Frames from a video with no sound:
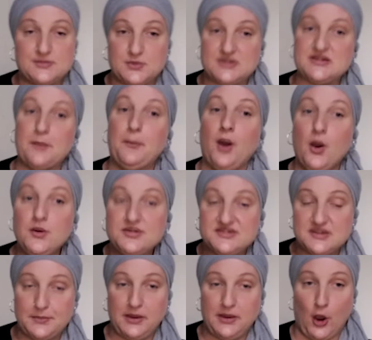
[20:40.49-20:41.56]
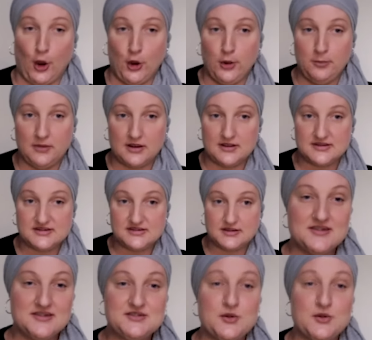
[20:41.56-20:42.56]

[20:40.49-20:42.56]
We're supposed to be homeless.